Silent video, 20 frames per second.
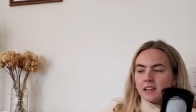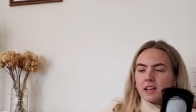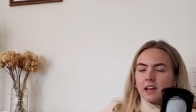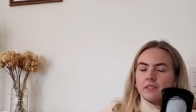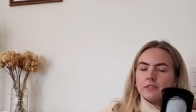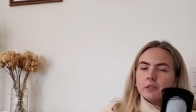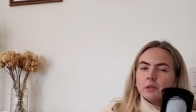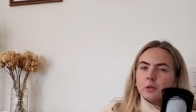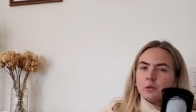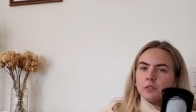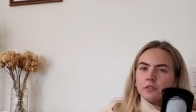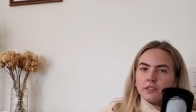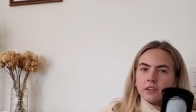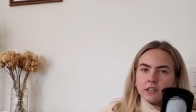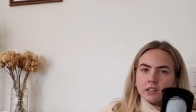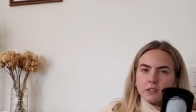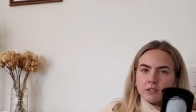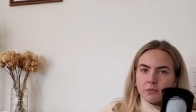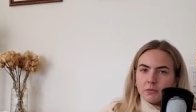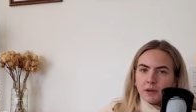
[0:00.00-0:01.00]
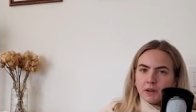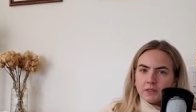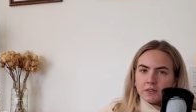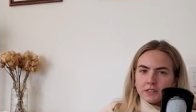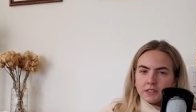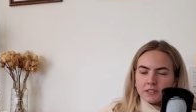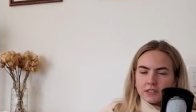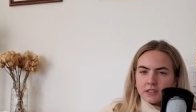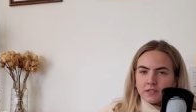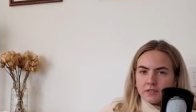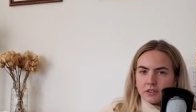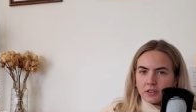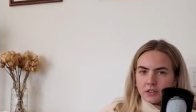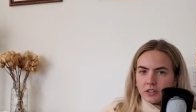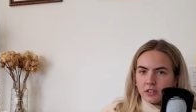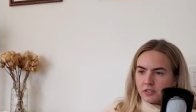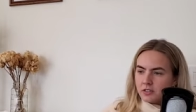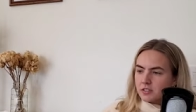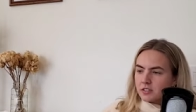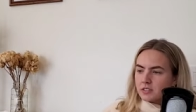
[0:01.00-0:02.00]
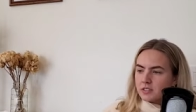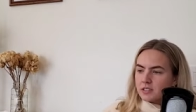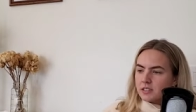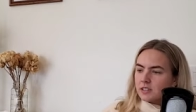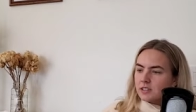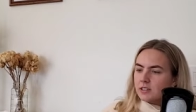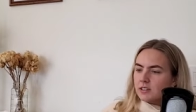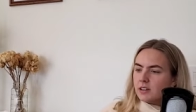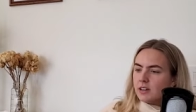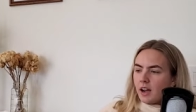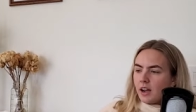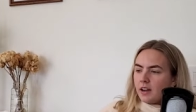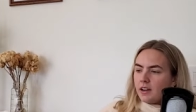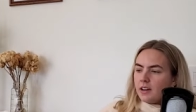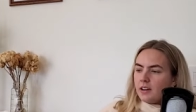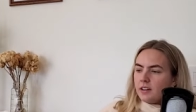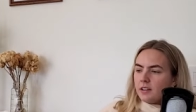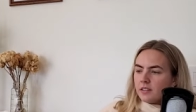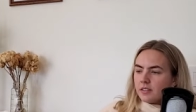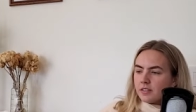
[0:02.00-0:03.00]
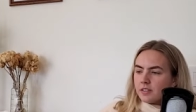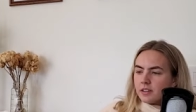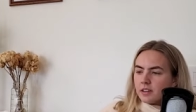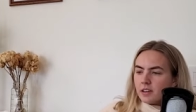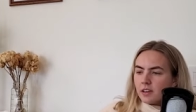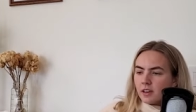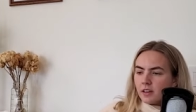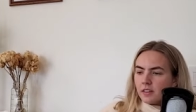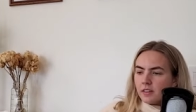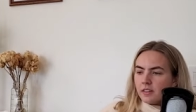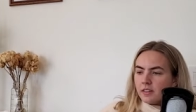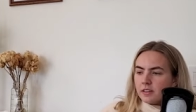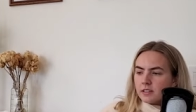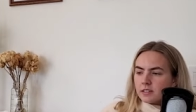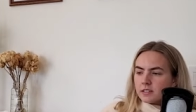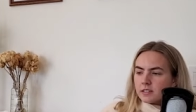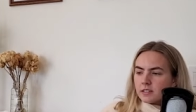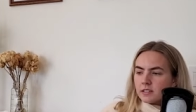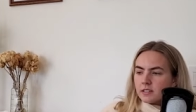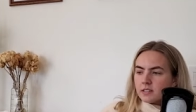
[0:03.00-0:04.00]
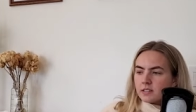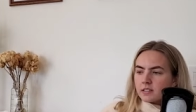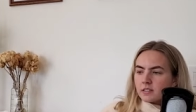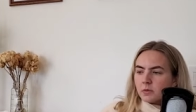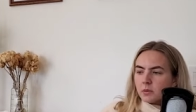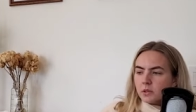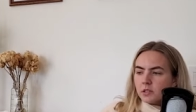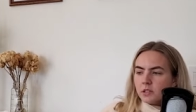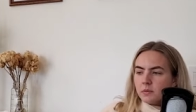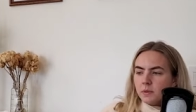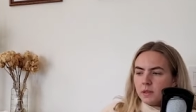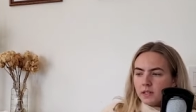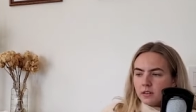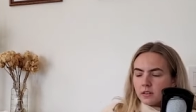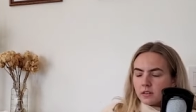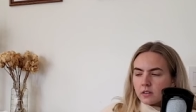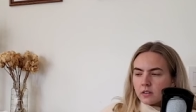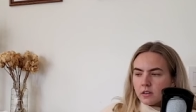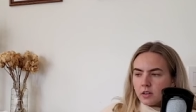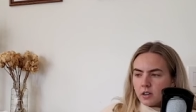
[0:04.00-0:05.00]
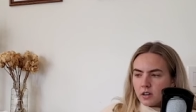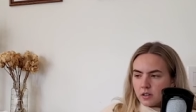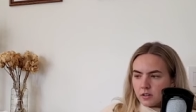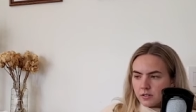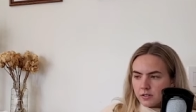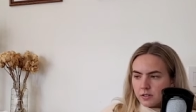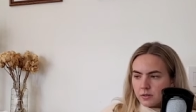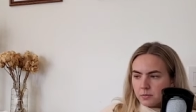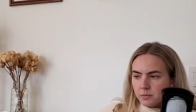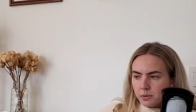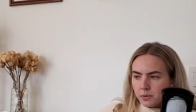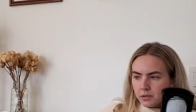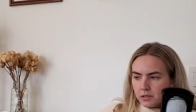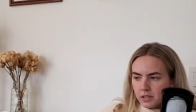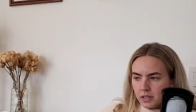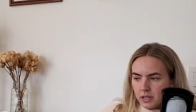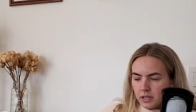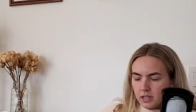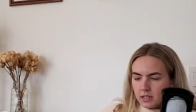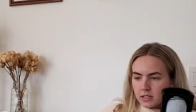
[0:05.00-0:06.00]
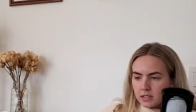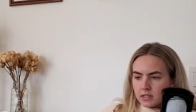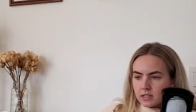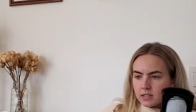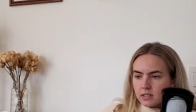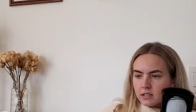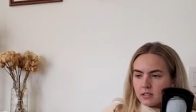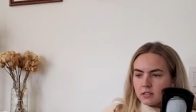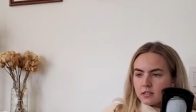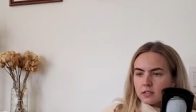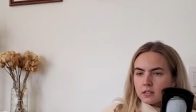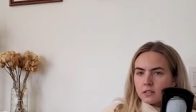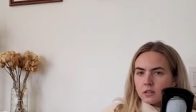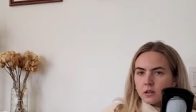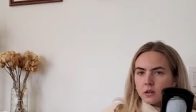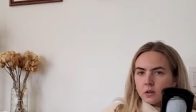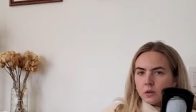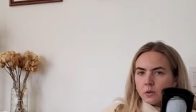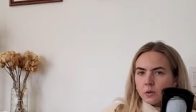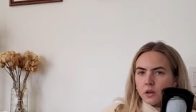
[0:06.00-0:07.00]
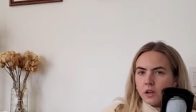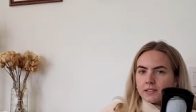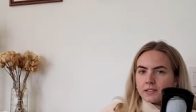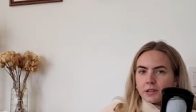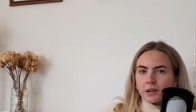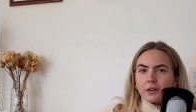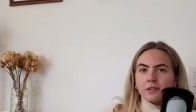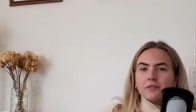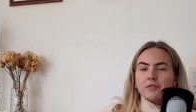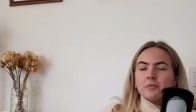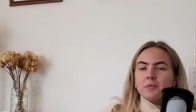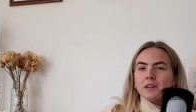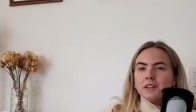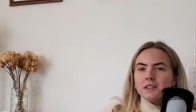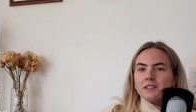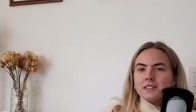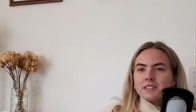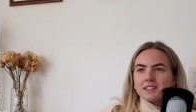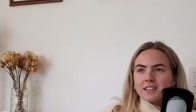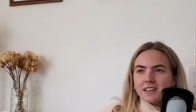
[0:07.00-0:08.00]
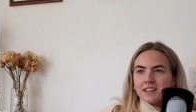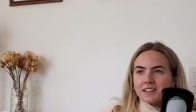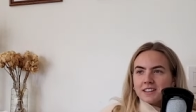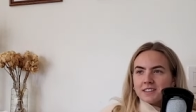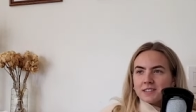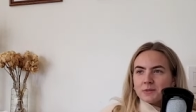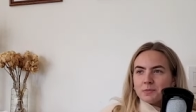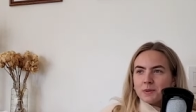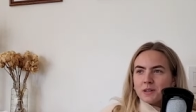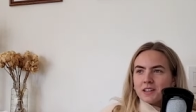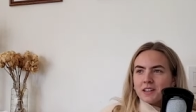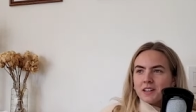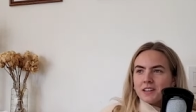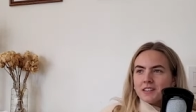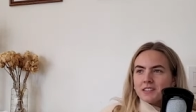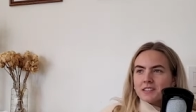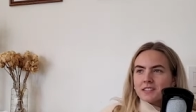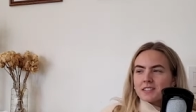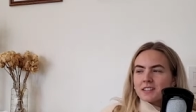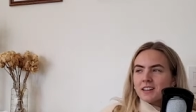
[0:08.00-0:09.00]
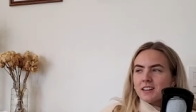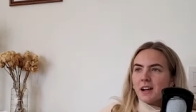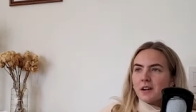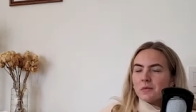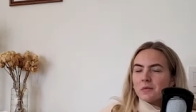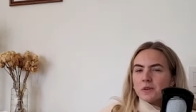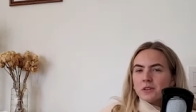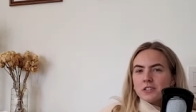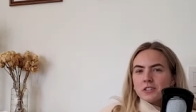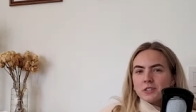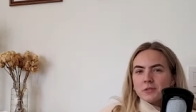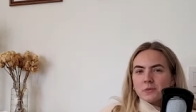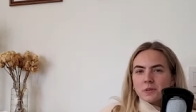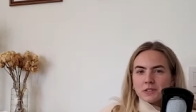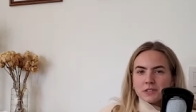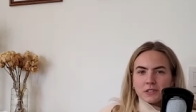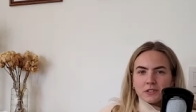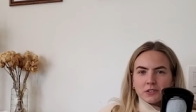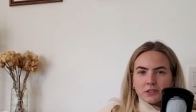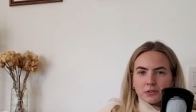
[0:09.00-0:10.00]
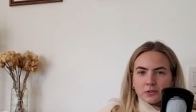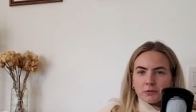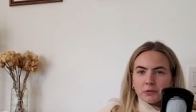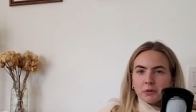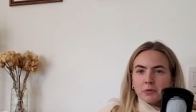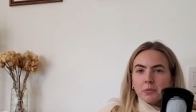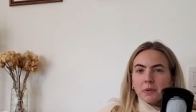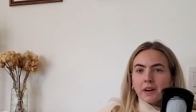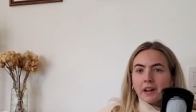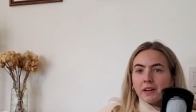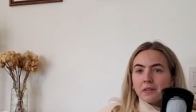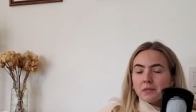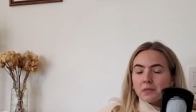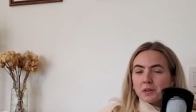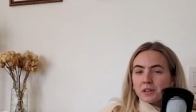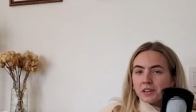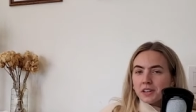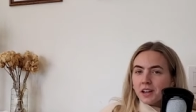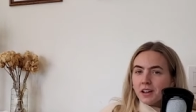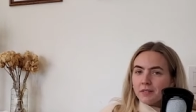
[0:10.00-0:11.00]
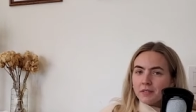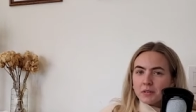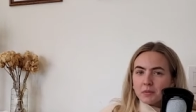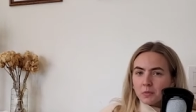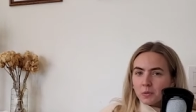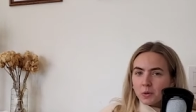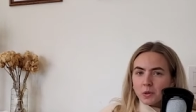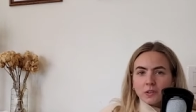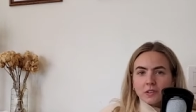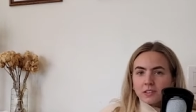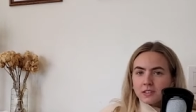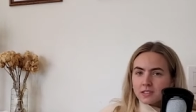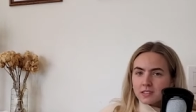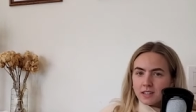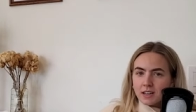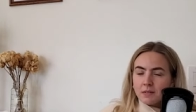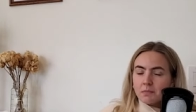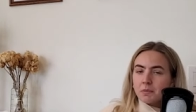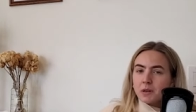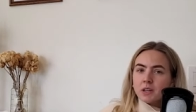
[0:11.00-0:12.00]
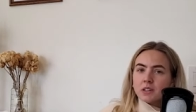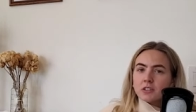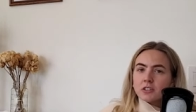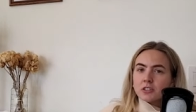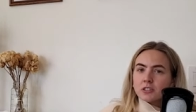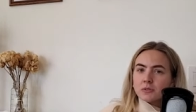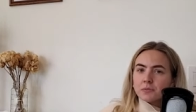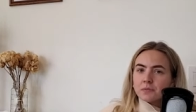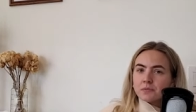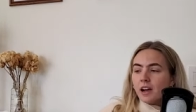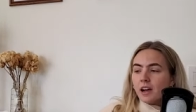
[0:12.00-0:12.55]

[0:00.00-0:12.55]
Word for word: I have a whole video about this if you're interested. I think this is going to be a little hard to place. So it's hard for me to say this because I wish it wasn't true, but I really haven't worn this that much.